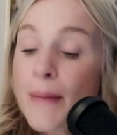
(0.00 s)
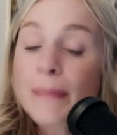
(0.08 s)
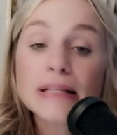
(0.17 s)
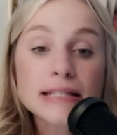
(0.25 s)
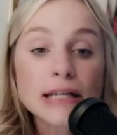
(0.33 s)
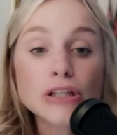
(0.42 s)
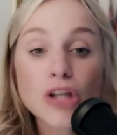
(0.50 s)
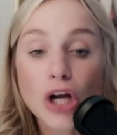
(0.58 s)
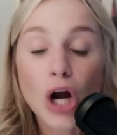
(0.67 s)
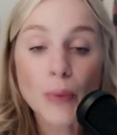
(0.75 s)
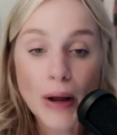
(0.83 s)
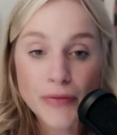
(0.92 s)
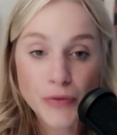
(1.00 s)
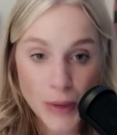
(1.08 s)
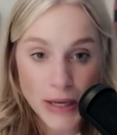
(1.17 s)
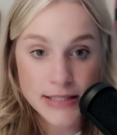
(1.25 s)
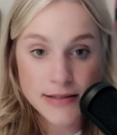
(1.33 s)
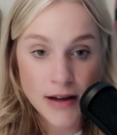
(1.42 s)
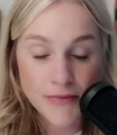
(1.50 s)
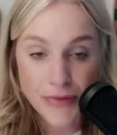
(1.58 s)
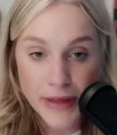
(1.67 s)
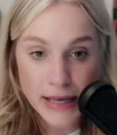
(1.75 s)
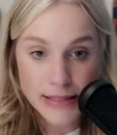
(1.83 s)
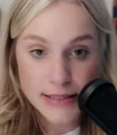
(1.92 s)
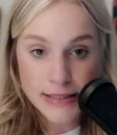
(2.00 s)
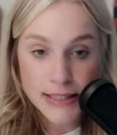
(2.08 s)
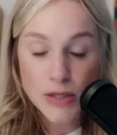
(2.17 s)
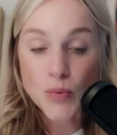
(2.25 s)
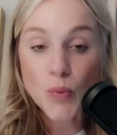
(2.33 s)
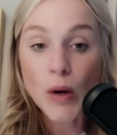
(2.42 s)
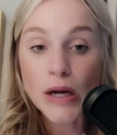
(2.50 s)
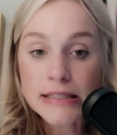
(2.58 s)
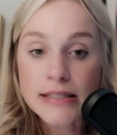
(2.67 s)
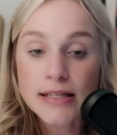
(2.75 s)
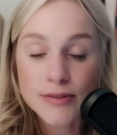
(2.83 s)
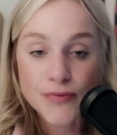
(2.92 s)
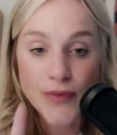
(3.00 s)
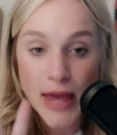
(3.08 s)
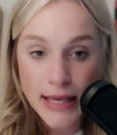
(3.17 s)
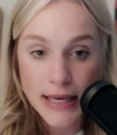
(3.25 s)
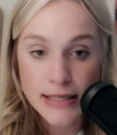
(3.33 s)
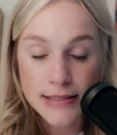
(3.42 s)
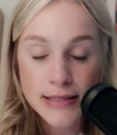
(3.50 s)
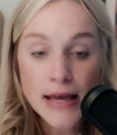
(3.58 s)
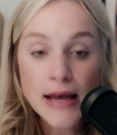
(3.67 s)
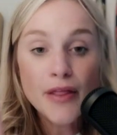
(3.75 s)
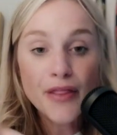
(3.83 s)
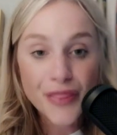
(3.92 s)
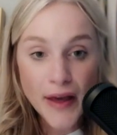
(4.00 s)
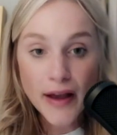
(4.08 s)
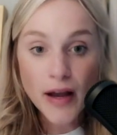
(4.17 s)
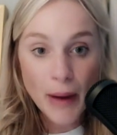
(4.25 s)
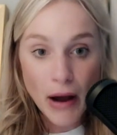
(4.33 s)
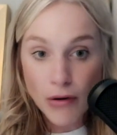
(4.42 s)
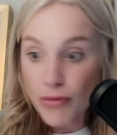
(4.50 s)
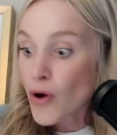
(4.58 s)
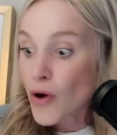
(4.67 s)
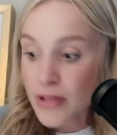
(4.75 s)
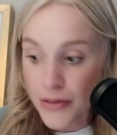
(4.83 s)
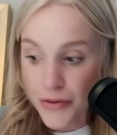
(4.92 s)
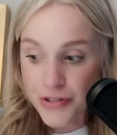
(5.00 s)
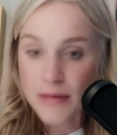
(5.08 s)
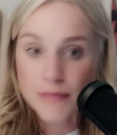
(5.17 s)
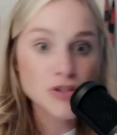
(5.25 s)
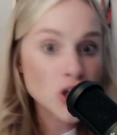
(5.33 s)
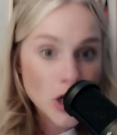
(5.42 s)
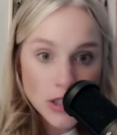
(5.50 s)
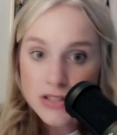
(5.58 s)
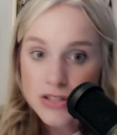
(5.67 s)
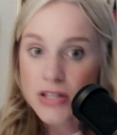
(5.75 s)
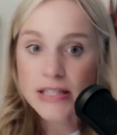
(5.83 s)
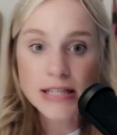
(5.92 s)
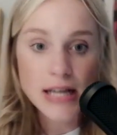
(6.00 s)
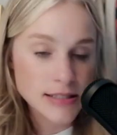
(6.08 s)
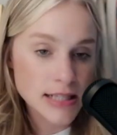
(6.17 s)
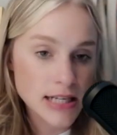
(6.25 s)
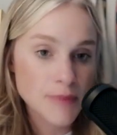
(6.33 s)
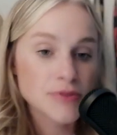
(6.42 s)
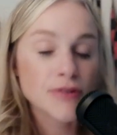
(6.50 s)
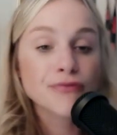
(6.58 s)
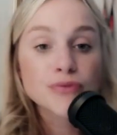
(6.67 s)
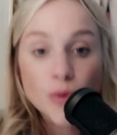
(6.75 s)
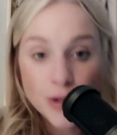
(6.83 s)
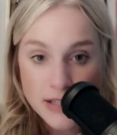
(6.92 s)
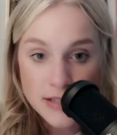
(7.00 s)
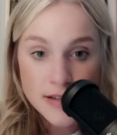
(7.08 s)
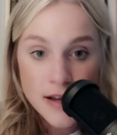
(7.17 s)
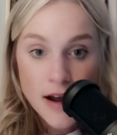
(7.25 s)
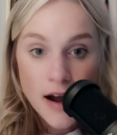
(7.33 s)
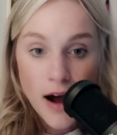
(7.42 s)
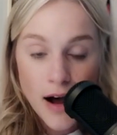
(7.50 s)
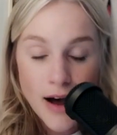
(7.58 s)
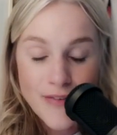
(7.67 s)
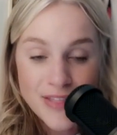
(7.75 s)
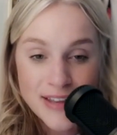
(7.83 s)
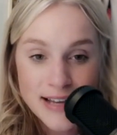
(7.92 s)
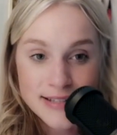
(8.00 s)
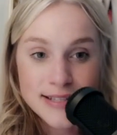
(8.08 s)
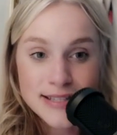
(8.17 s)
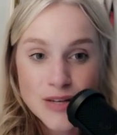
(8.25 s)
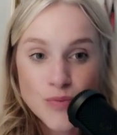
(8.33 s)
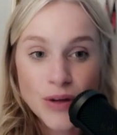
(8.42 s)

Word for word: But let's take a look around the rest of the SEC. What does Vegas think about those other teams, the Arkansas, the Texans, the Floridas of the SEC?